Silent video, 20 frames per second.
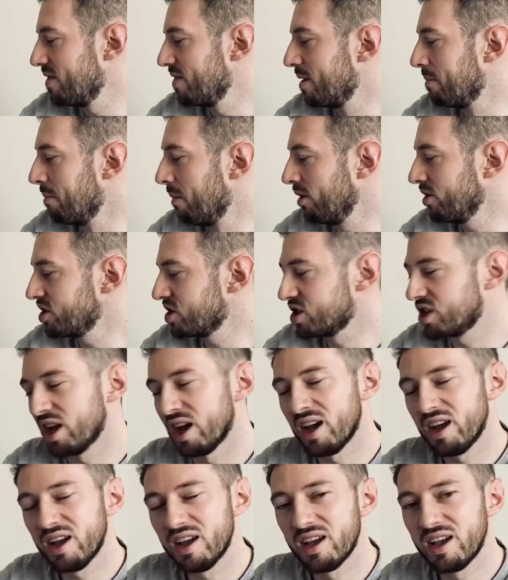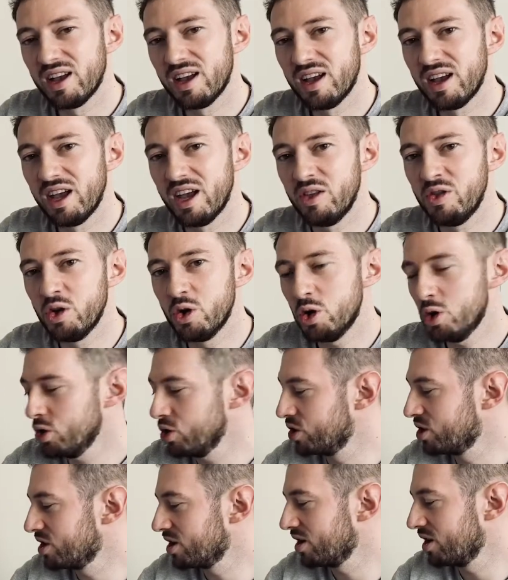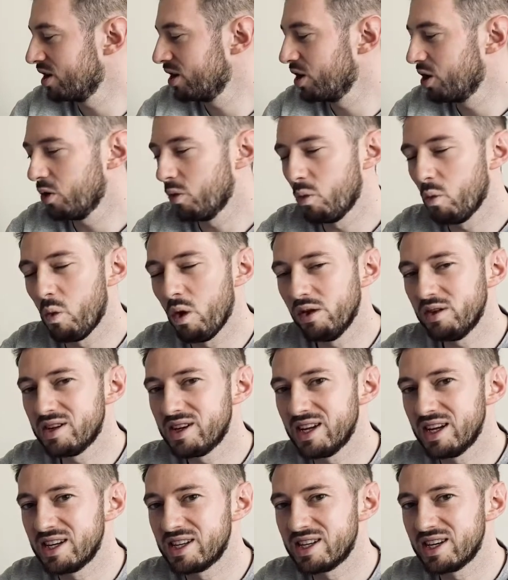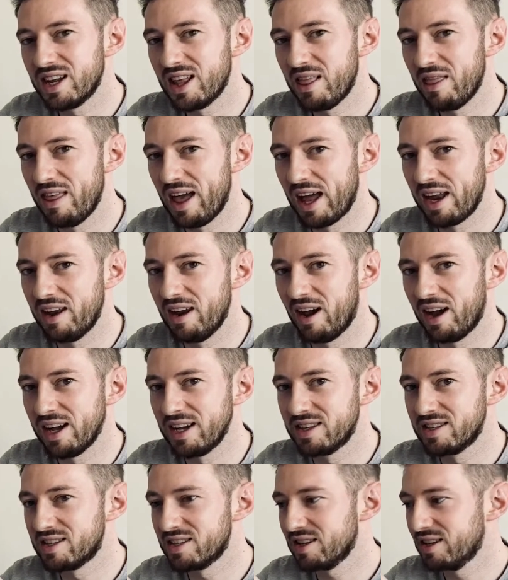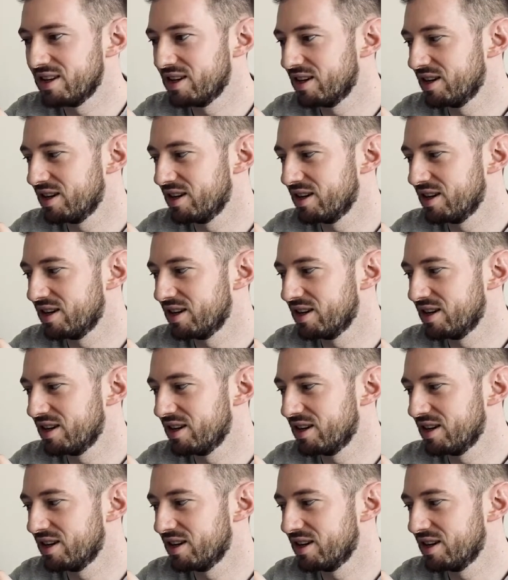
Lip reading: The monster in the hood wanted that night.